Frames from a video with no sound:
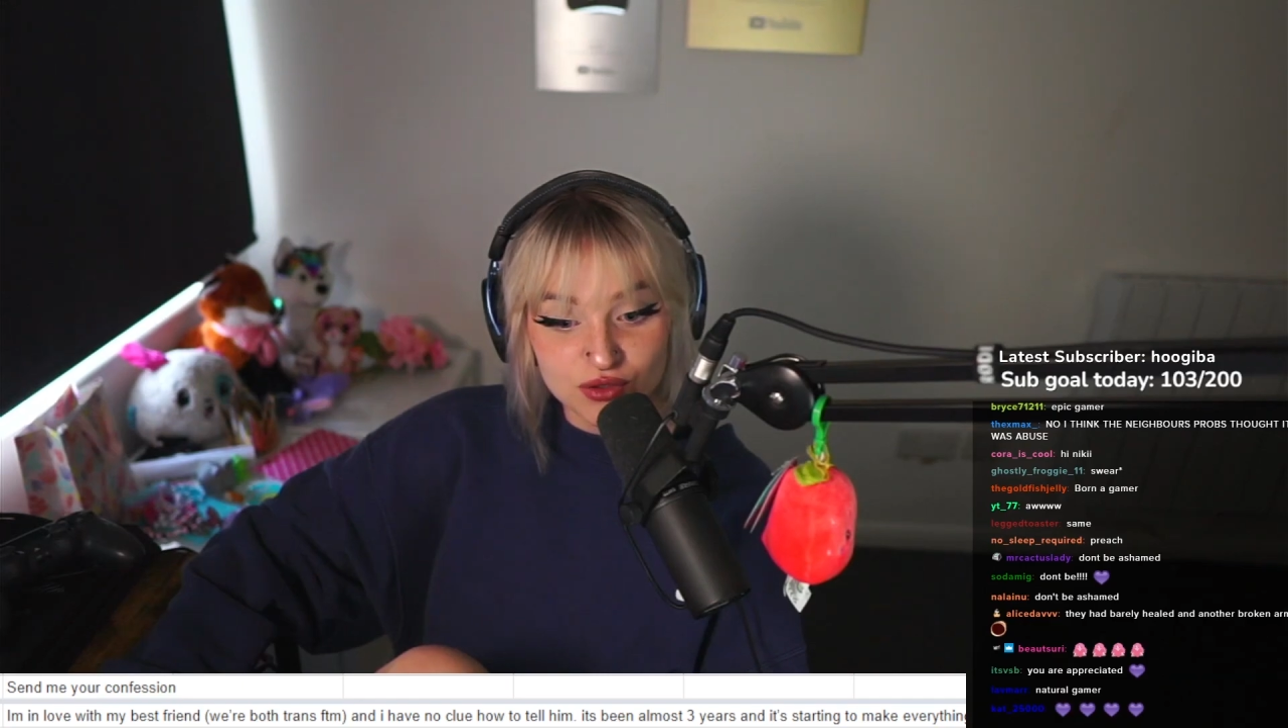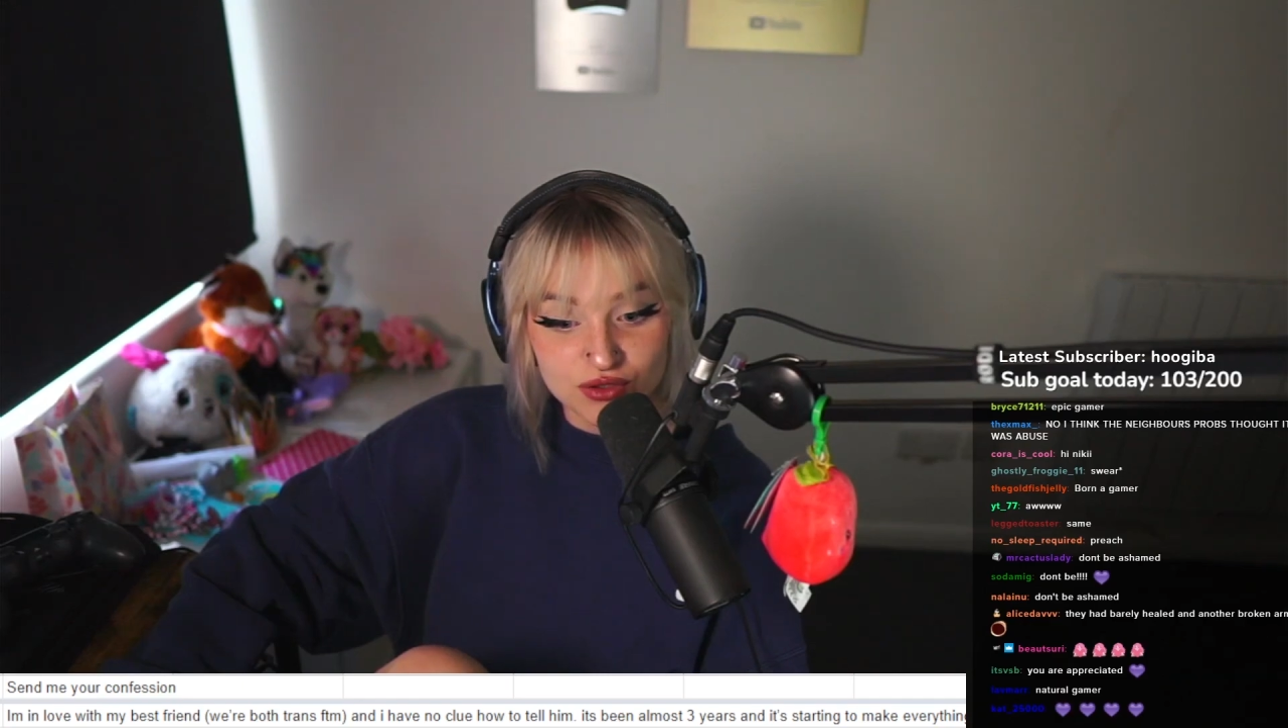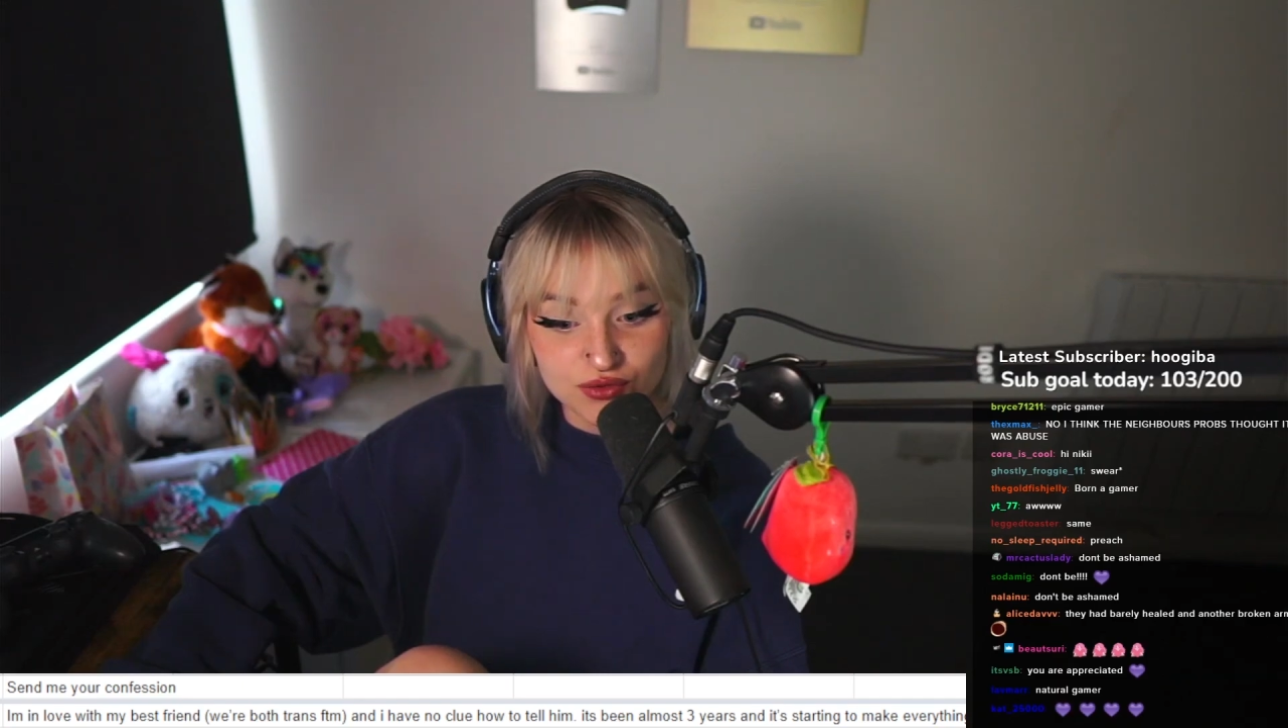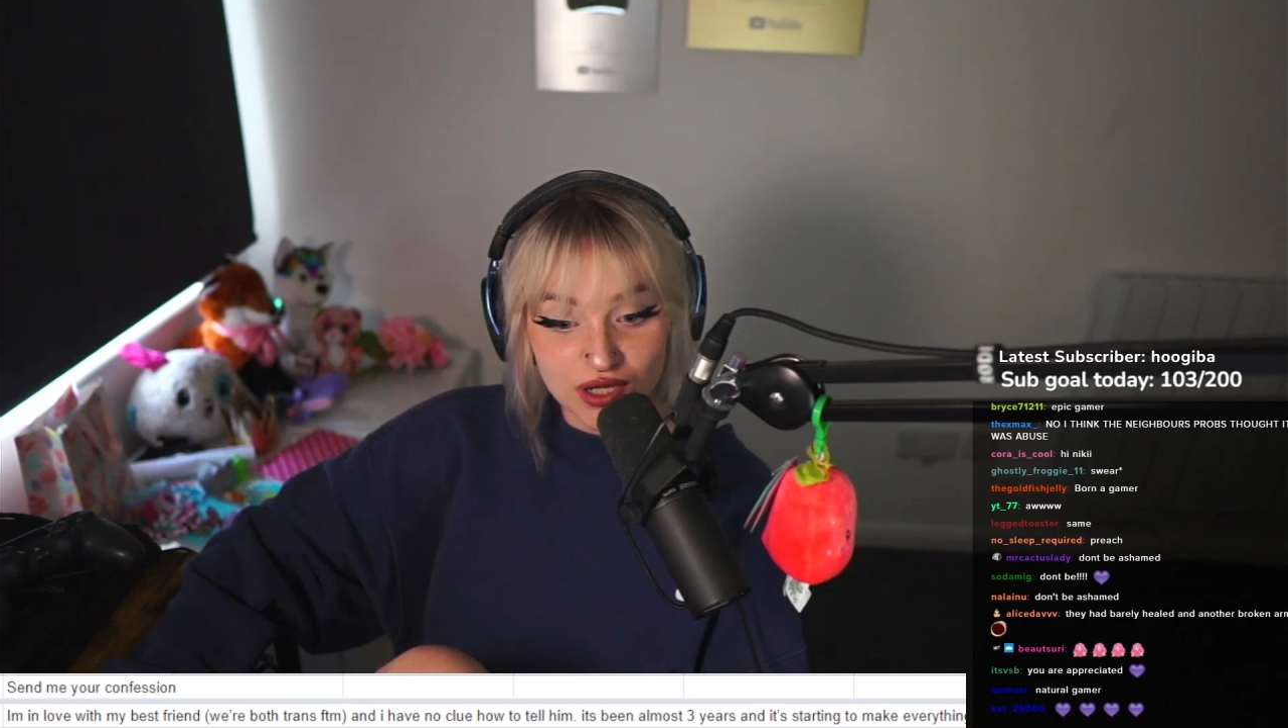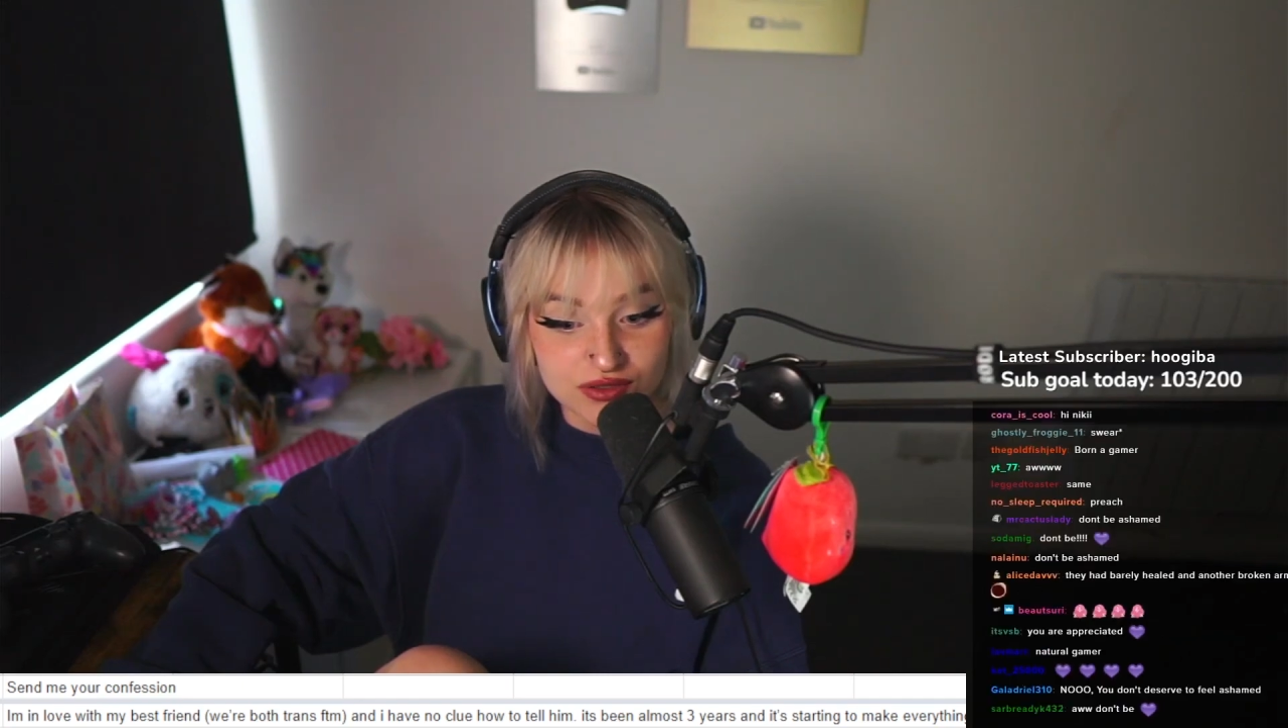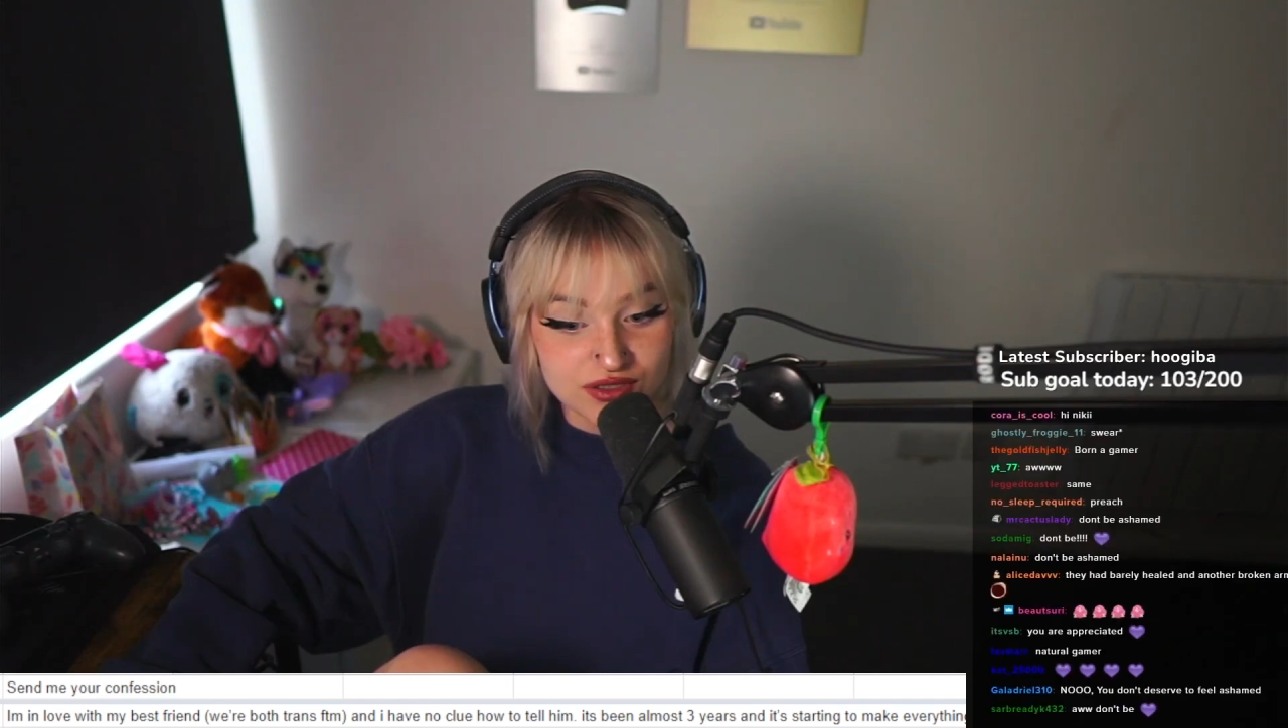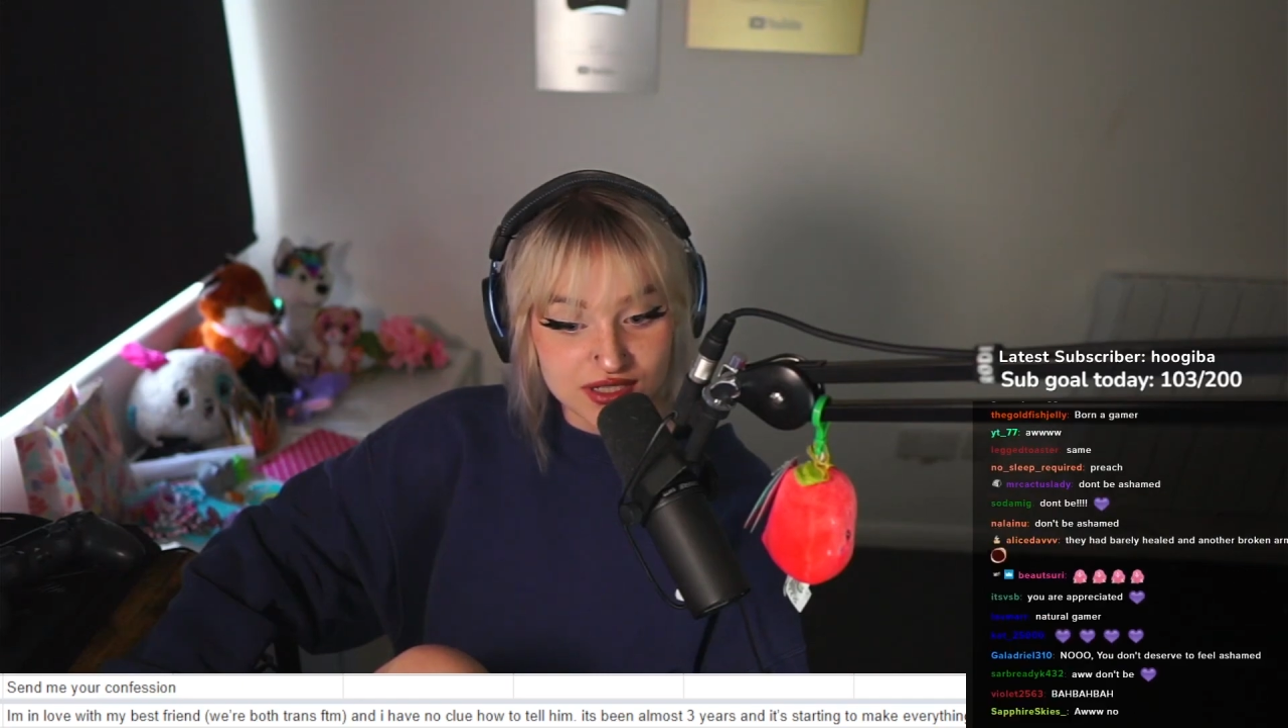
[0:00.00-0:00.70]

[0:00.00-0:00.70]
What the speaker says: clue how to